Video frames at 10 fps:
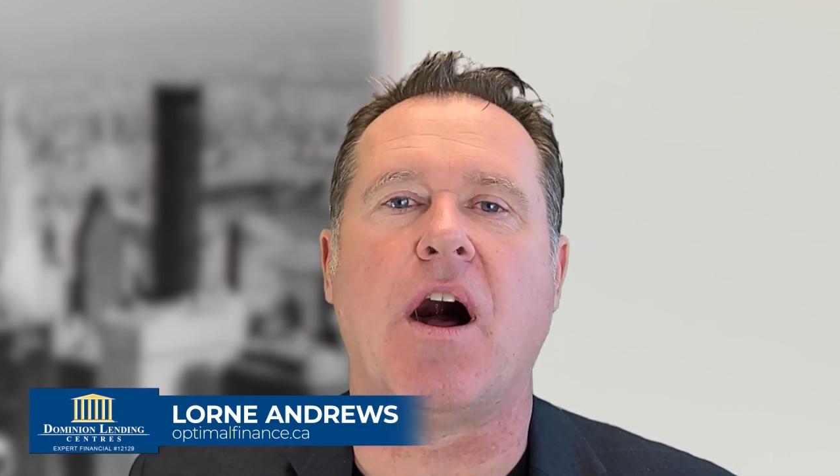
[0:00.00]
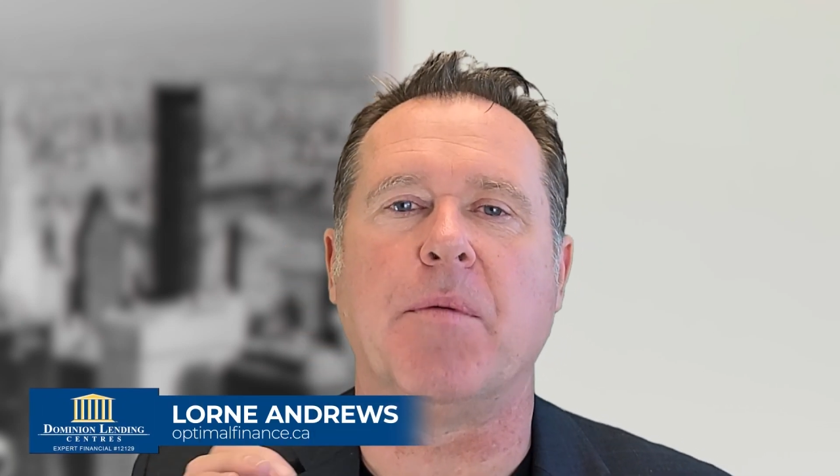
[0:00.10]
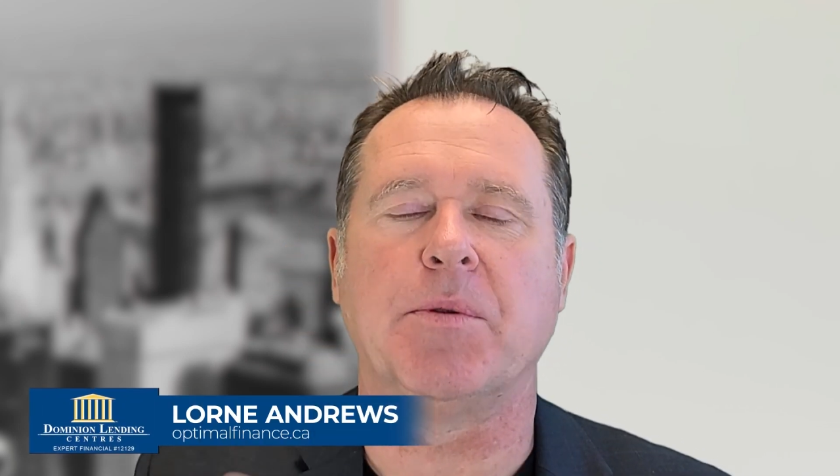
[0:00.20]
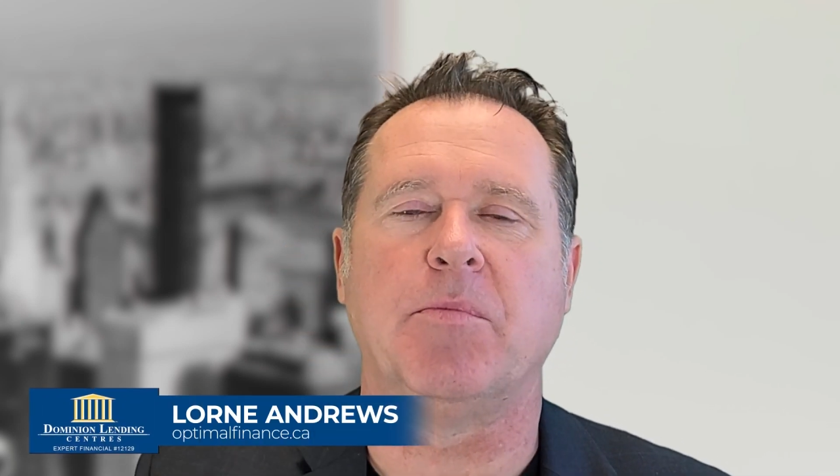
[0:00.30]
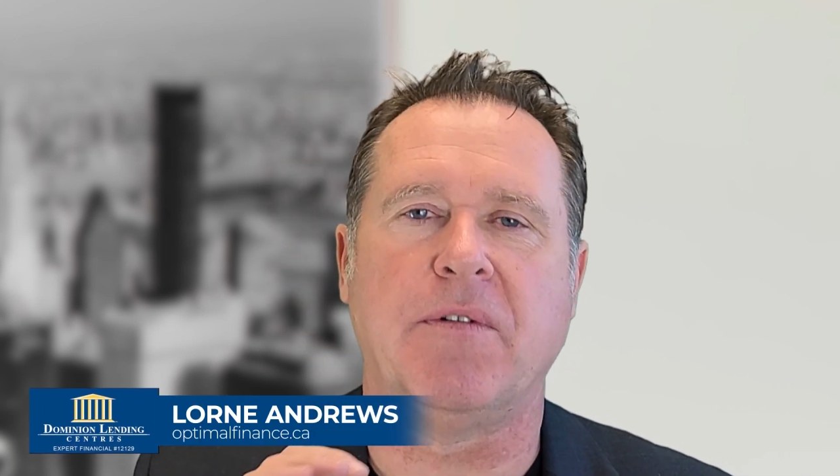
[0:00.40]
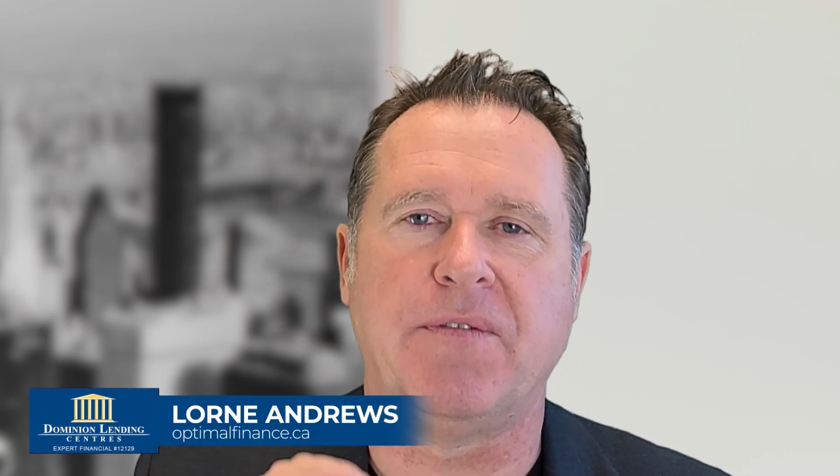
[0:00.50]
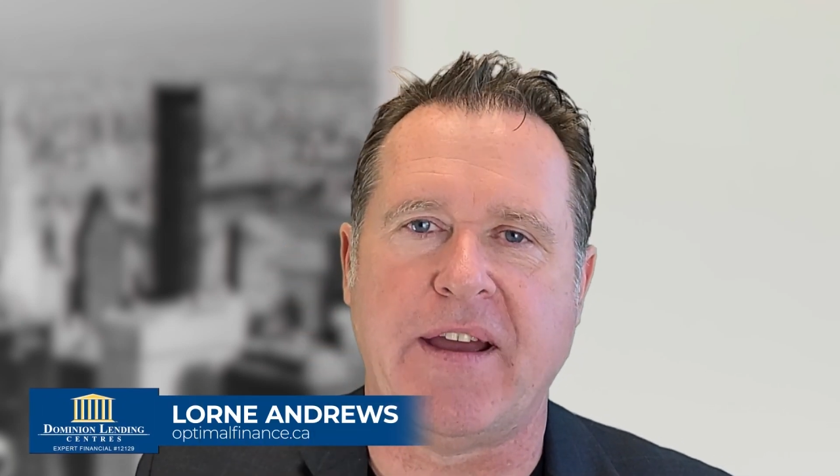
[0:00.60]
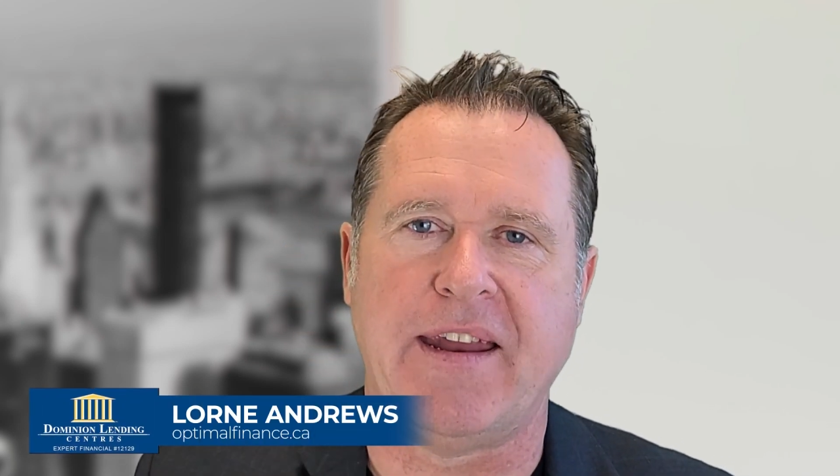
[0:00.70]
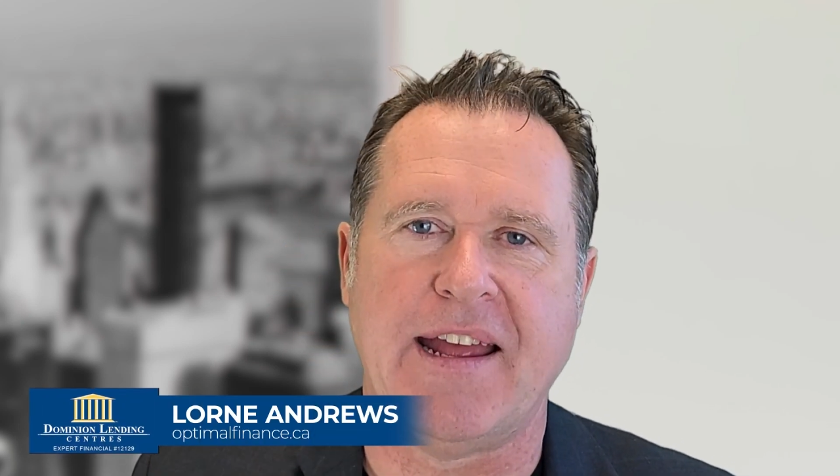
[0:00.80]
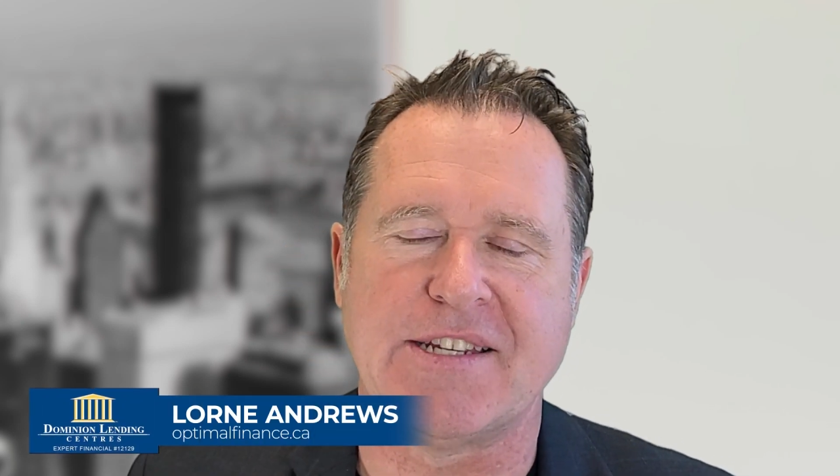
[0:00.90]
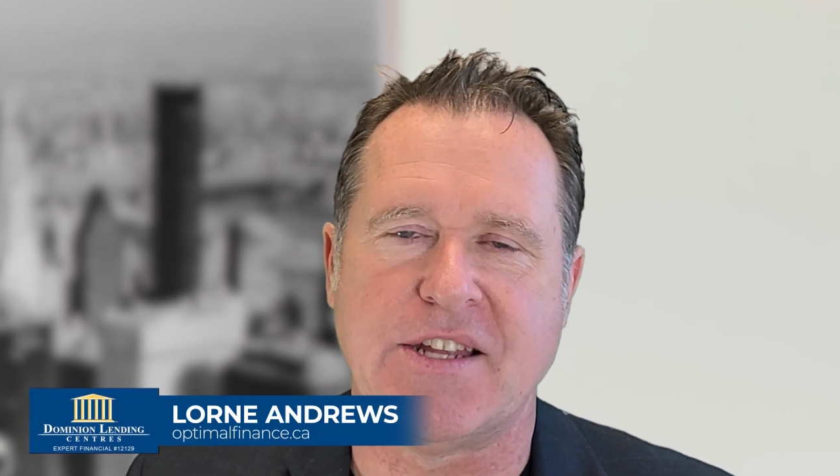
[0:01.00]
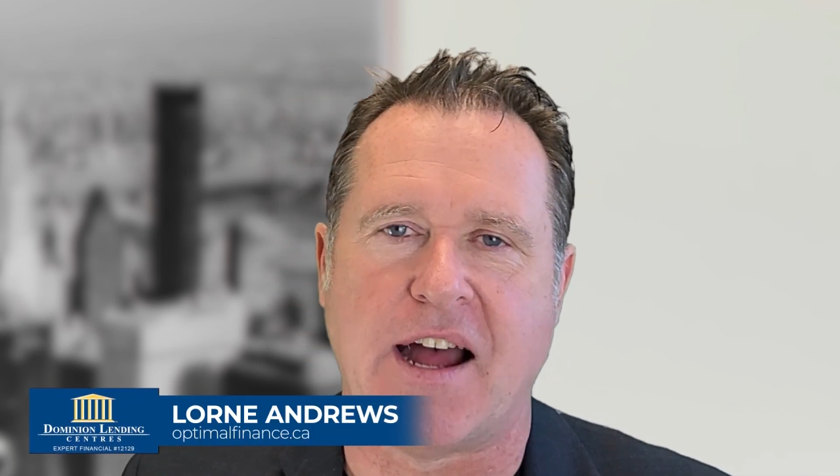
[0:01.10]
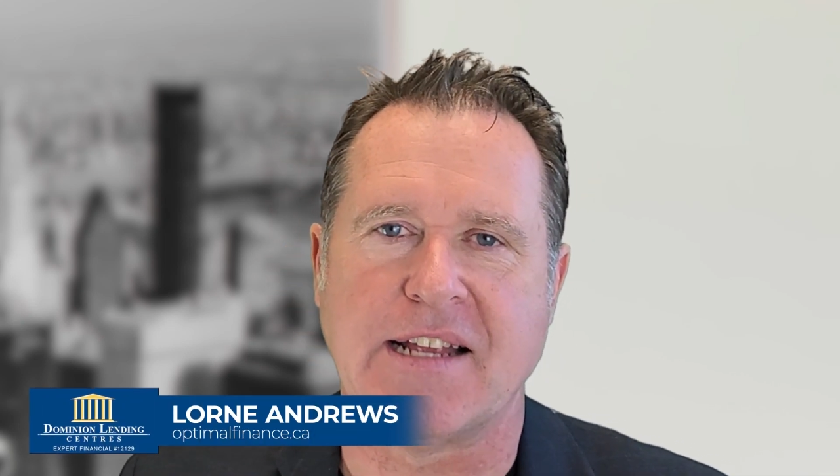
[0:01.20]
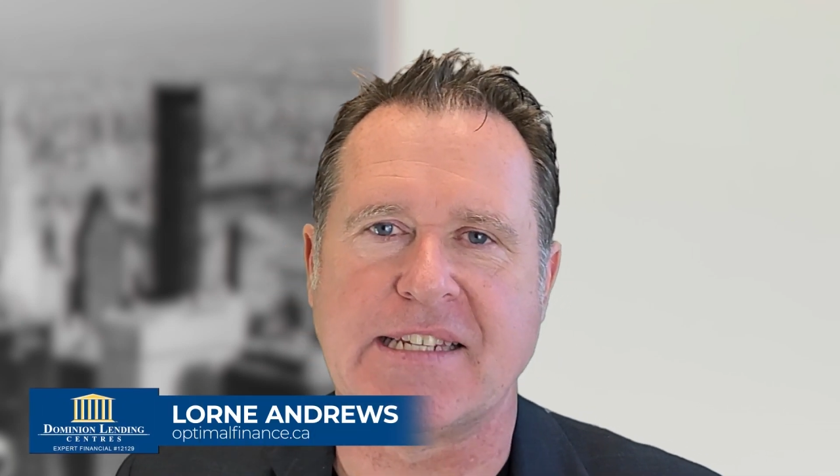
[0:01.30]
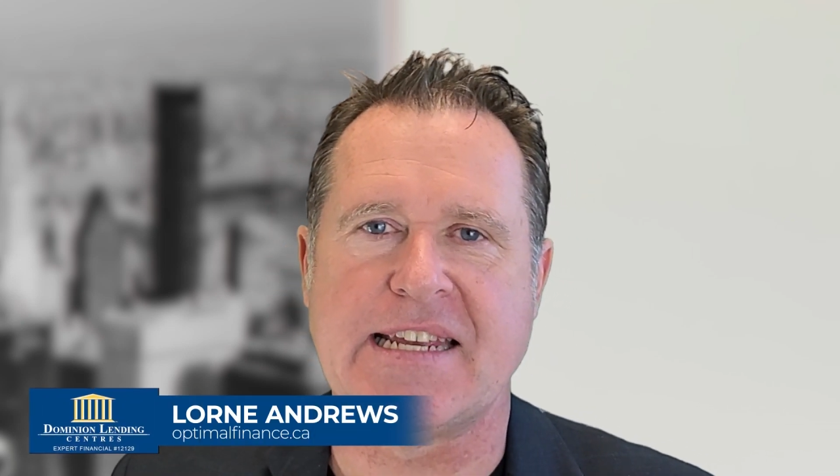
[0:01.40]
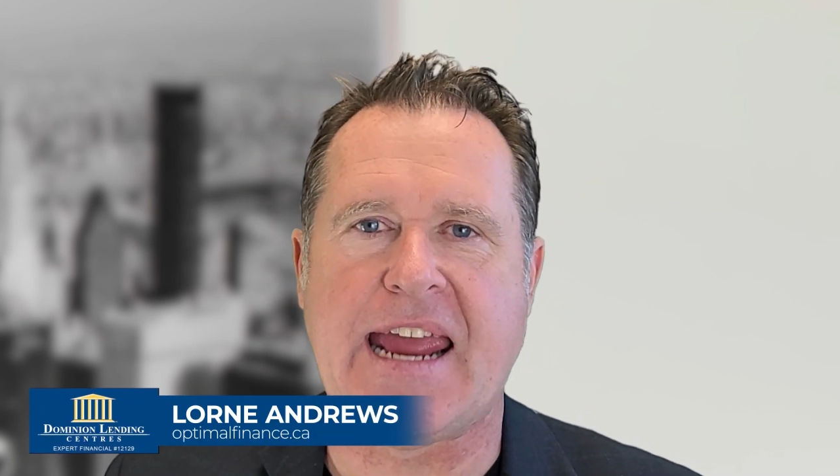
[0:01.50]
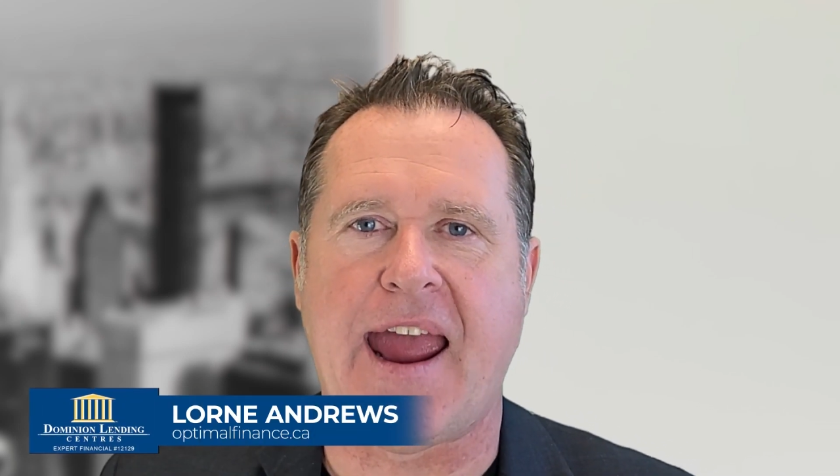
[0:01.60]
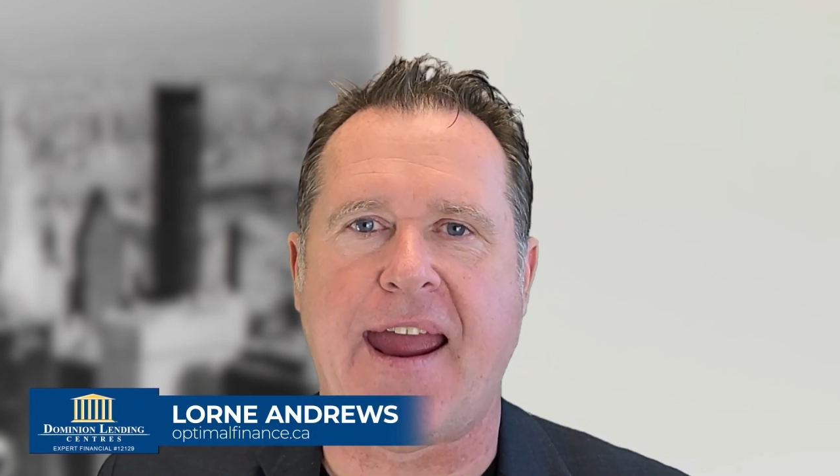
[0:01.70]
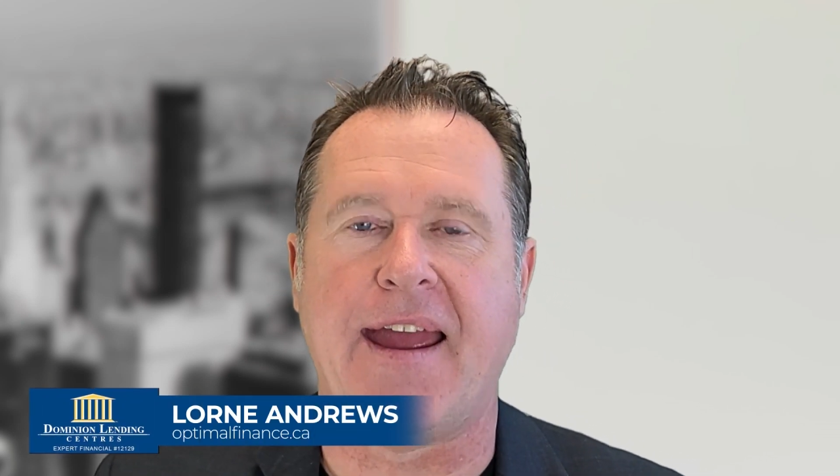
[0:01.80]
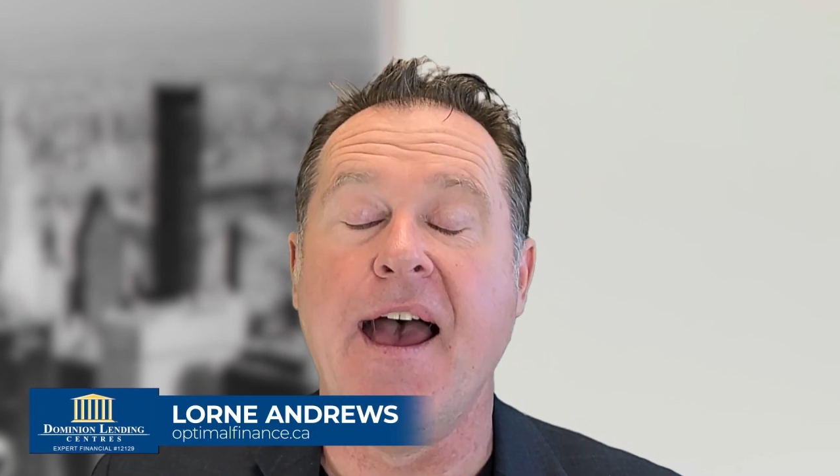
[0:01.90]
optimal finance dot c
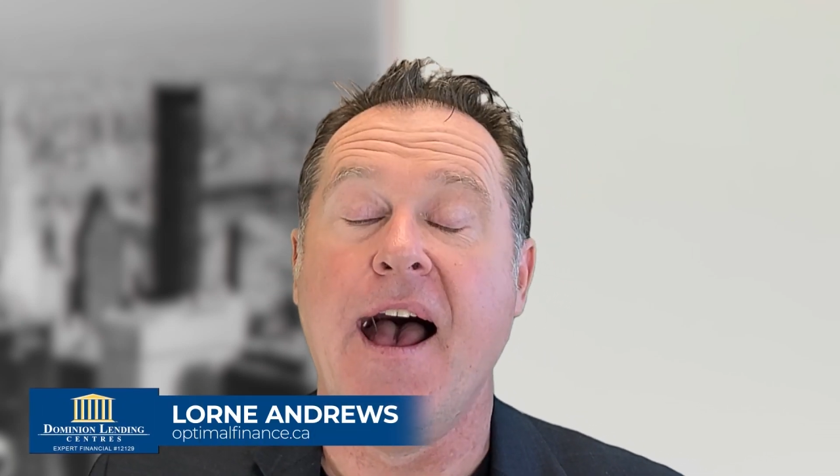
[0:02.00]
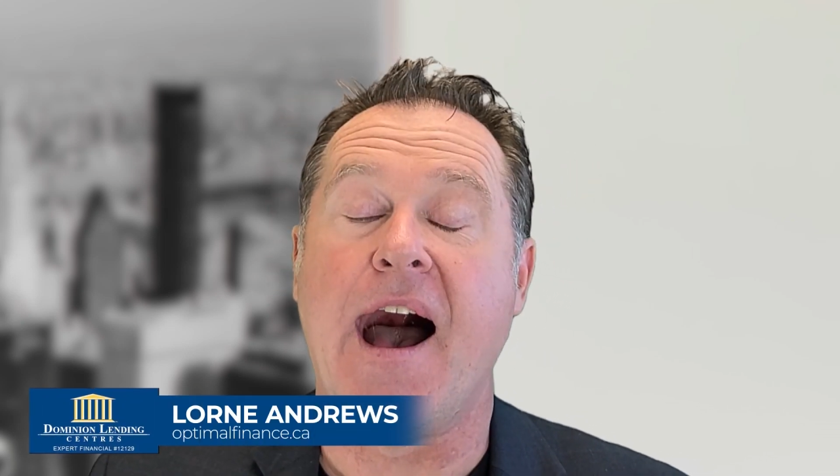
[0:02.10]
a.